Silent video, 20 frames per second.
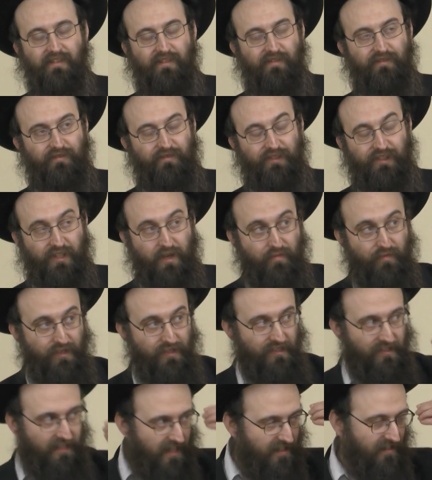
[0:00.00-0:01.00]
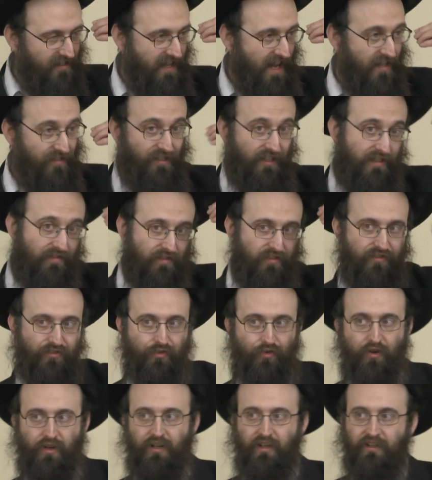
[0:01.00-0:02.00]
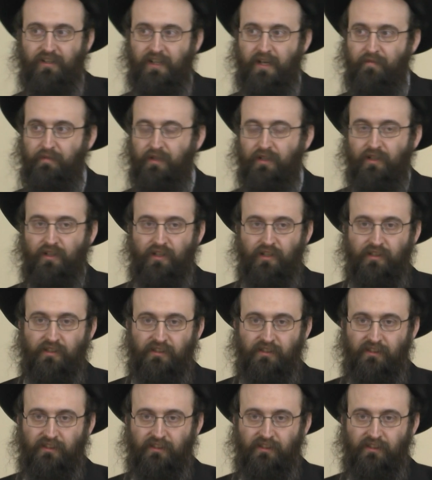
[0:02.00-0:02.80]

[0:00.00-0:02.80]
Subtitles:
for some reason that stands out even stronger, the Rebbe